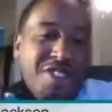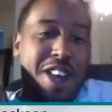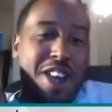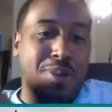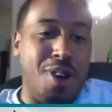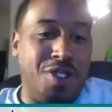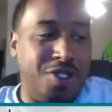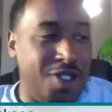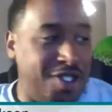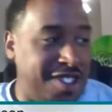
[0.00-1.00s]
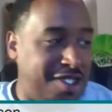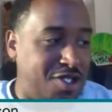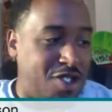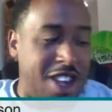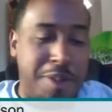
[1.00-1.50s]
approach versus
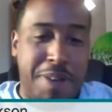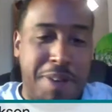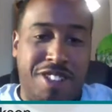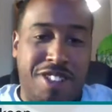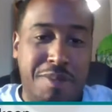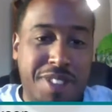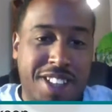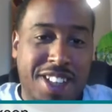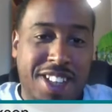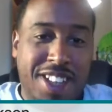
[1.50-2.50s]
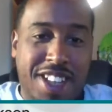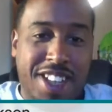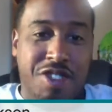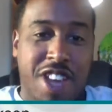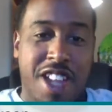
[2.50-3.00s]
trying to pitch them. is
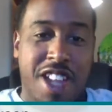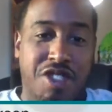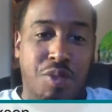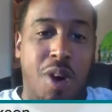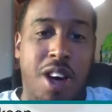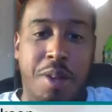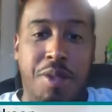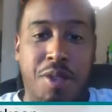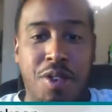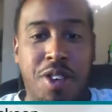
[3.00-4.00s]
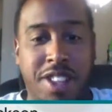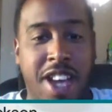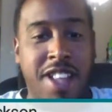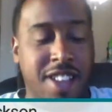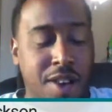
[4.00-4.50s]
you kind of walk them through it.
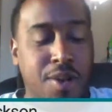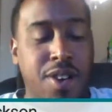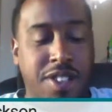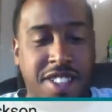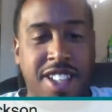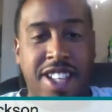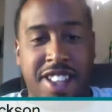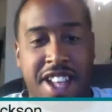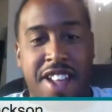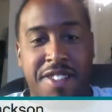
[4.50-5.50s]
That works. I like that.